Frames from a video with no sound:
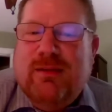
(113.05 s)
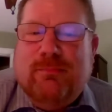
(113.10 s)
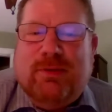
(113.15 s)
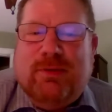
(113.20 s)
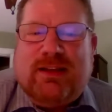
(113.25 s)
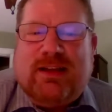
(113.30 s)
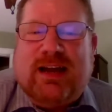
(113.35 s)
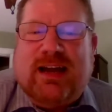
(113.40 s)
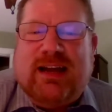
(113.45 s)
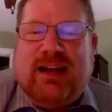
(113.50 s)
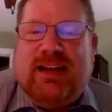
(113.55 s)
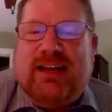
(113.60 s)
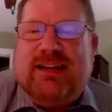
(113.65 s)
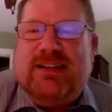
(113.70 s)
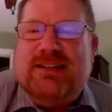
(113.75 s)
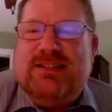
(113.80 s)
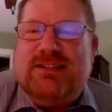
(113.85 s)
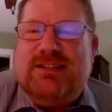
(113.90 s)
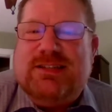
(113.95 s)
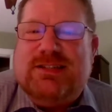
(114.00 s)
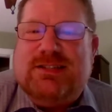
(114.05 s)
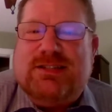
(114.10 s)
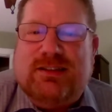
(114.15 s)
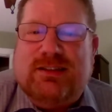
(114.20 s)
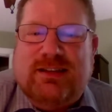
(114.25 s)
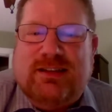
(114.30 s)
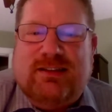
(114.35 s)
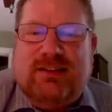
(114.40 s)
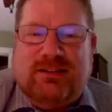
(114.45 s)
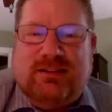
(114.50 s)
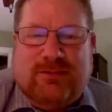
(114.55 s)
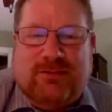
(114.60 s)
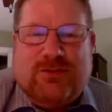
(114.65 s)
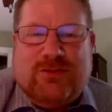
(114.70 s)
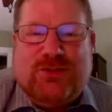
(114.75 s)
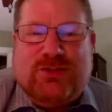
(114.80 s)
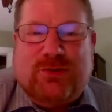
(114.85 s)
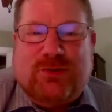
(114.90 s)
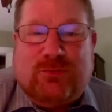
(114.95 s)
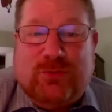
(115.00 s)
but Connie consistently
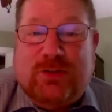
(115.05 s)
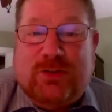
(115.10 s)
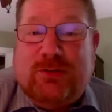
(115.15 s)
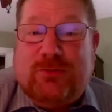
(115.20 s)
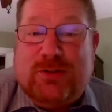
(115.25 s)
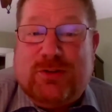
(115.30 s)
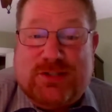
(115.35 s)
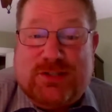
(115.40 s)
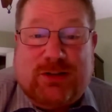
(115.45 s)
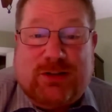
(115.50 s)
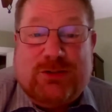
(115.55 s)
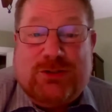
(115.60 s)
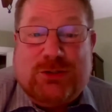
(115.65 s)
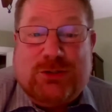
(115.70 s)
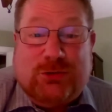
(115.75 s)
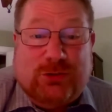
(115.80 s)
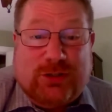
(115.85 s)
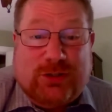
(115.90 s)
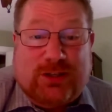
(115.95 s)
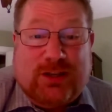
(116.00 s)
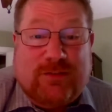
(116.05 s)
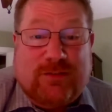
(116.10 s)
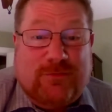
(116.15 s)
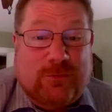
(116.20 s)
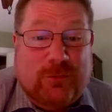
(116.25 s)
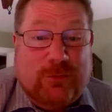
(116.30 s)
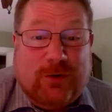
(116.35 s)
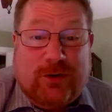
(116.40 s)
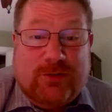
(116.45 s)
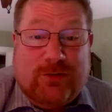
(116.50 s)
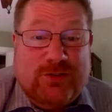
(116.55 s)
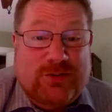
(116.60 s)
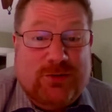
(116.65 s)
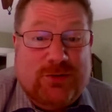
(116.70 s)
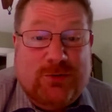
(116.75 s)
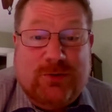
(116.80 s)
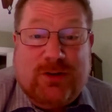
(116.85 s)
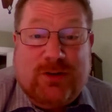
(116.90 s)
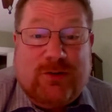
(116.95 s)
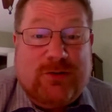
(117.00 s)
delivers the real results you're looking for
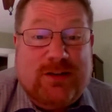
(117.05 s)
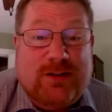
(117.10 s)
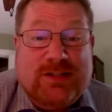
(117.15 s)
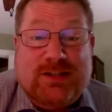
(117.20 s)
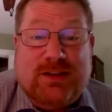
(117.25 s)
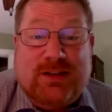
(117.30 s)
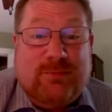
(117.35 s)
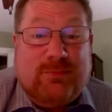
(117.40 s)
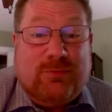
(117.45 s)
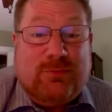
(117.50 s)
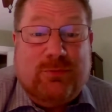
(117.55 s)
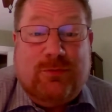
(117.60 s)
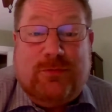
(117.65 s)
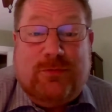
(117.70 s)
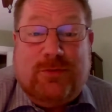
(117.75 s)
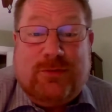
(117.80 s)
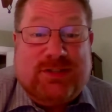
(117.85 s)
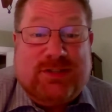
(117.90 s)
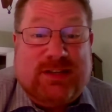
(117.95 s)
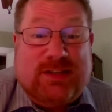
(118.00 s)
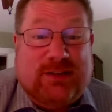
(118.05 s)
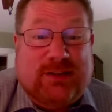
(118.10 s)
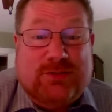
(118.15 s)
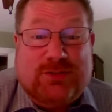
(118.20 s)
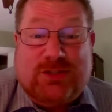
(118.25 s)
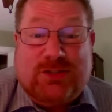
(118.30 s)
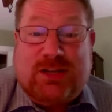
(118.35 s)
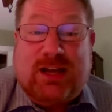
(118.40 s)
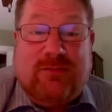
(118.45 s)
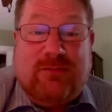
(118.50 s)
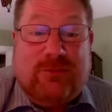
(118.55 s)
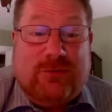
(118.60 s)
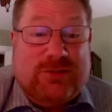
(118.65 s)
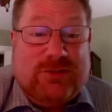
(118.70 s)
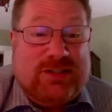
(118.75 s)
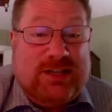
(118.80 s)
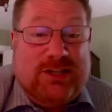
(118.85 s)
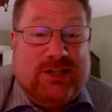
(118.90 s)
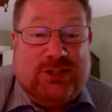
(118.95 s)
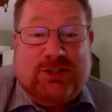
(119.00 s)
to increase and improve your sales
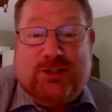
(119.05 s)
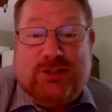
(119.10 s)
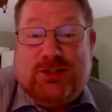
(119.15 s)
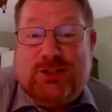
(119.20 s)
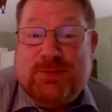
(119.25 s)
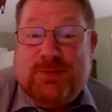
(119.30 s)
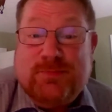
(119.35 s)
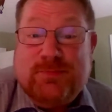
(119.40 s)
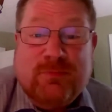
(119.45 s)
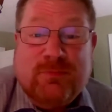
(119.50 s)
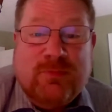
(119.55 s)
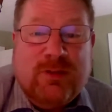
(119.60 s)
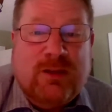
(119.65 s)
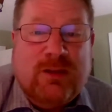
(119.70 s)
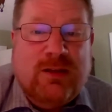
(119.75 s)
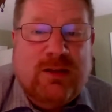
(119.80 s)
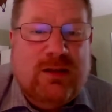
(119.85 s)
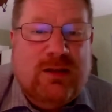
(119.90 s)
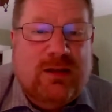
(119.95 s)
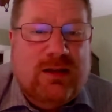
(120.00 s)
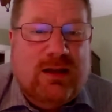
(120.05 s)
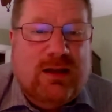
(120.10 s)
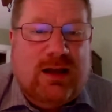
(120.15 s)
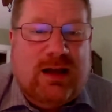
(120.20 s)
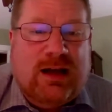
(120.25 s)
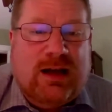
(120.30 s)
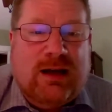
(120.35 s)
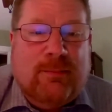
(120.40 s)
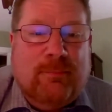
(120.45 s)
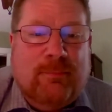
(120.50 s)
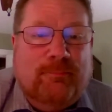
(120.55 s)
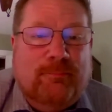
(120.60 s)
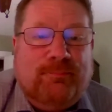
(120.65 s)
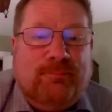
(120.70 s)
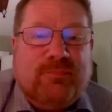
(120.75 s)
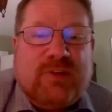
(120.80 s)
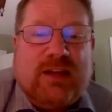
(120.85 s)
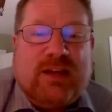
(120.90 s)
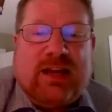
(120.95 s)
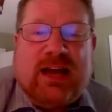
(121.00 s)
conversations.
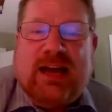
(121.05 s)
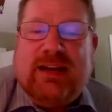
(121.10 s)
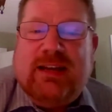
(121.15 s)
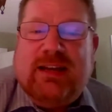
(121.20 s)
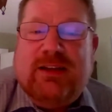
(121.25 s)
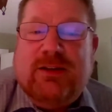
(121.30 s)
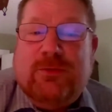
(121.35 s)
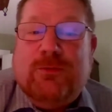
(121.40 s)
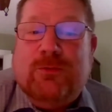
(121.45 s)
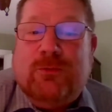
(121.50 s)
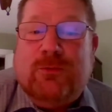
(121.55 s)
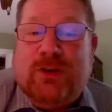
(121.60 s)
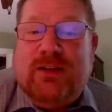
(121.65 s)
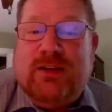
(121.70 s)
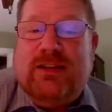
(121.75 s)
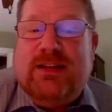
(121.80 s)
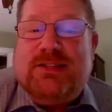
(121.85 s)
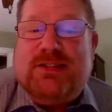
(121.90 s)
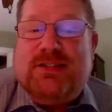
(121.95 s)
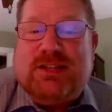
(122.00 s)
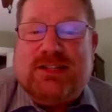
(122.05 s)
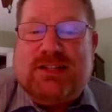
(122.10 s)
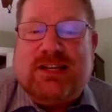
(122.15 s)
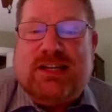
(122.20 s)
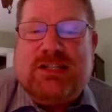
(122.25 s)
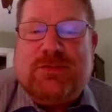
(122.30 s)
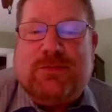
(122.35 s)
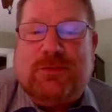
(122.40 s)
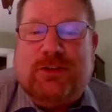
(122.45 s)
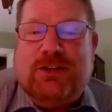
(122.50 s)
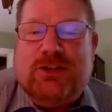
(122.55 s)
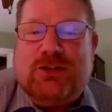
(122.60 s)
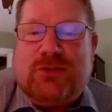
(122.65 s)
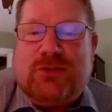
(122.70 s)
Connie really successfully